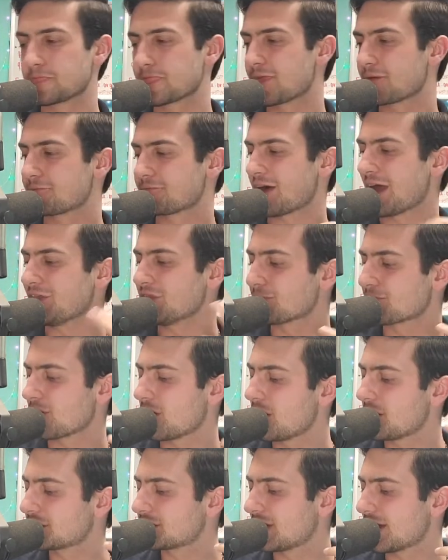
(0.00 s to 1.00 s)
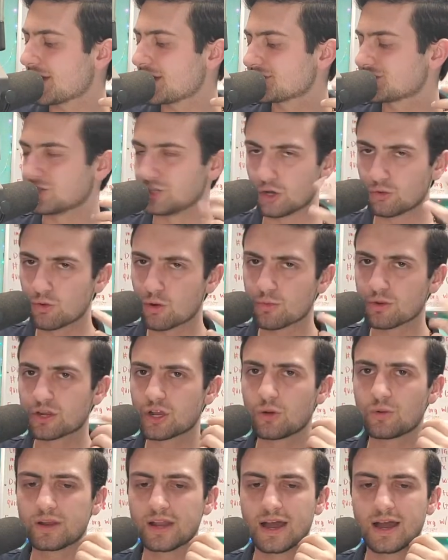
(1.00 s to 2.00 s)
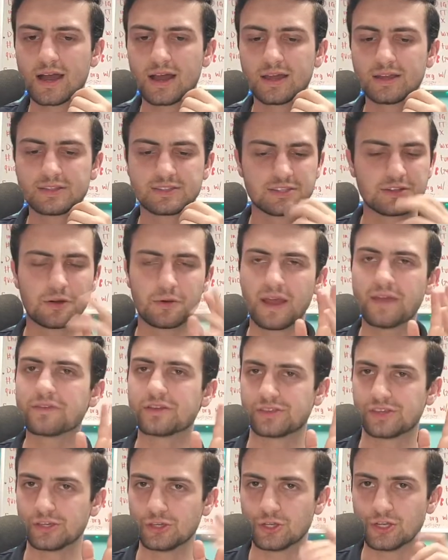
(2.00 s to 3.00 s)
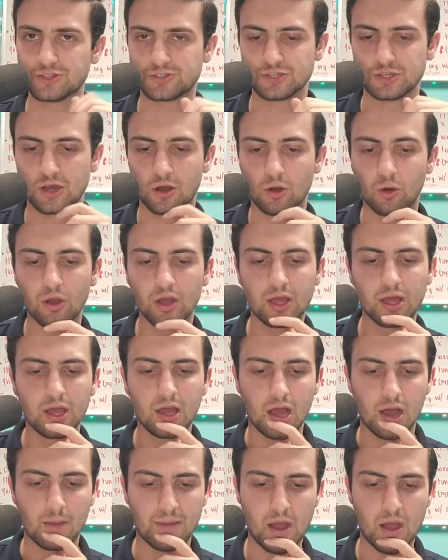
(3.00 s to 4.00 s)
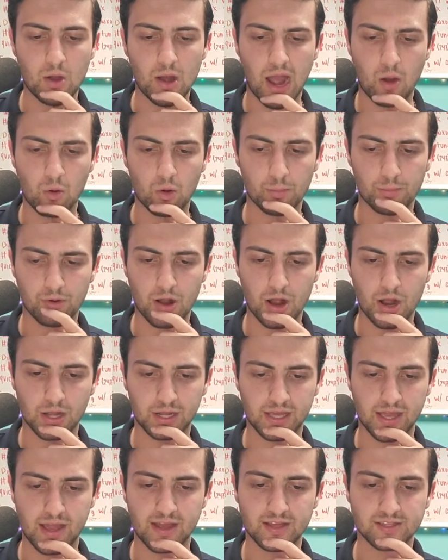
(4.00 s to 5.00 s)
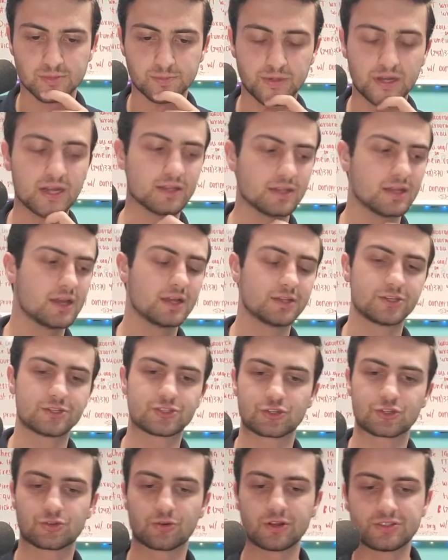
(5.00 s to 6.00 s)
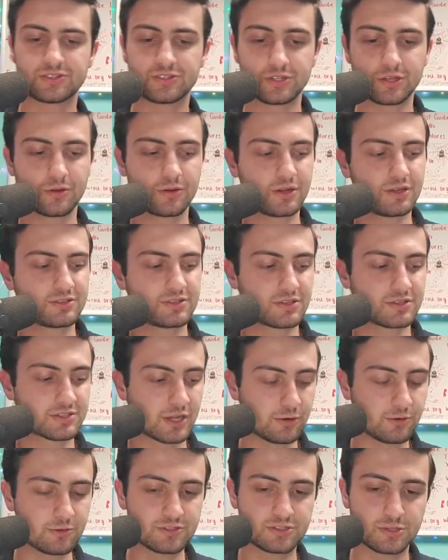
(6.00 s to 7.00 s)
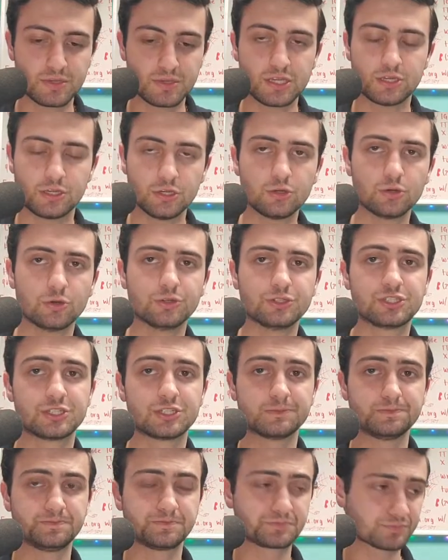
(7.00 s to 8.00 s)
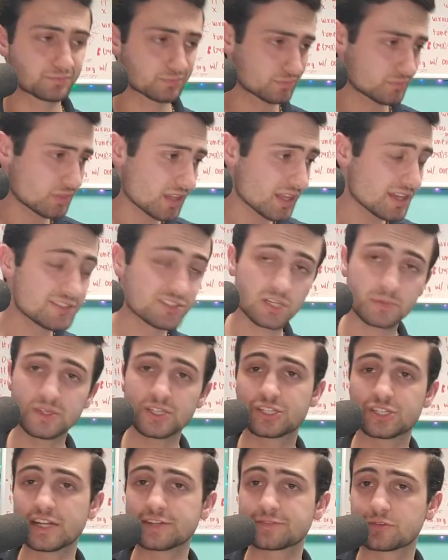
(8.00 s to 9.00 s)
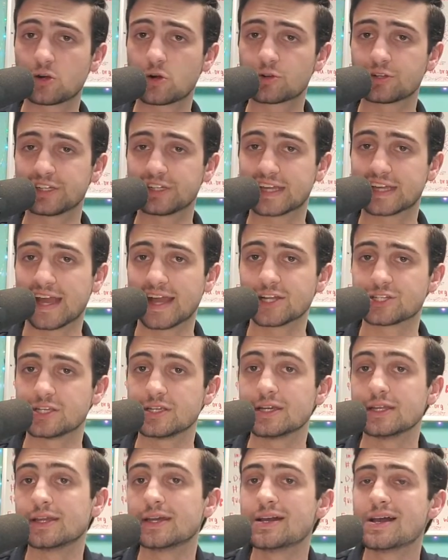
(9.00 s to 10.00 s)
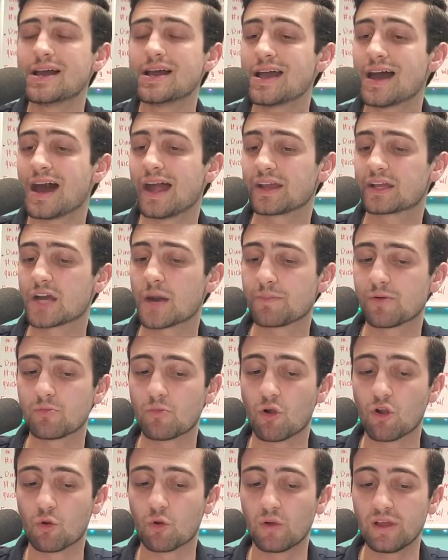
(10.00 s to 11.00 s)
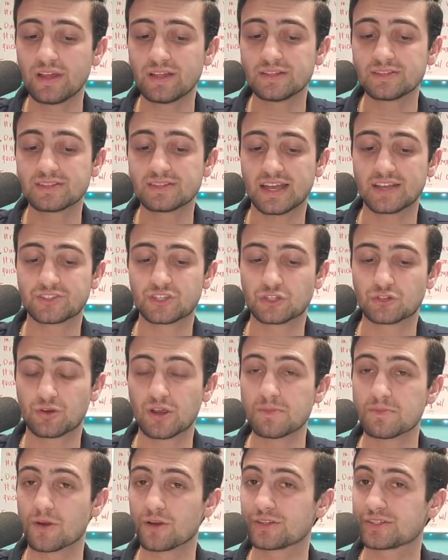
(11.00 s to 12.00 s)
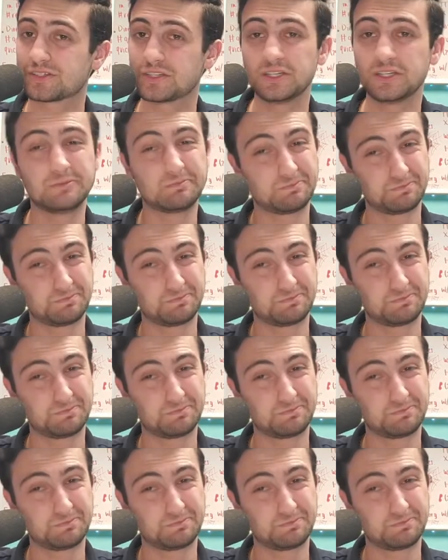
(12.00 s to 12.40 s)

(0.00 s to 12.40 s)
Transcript: find the broadcast, to know when we're going on, and to know everything you need to know about our broadcast. But this Detroit series is going to be huge, and it's going to be a chance for Oakland to cash in on a couple more wins, as Detroit Mercy,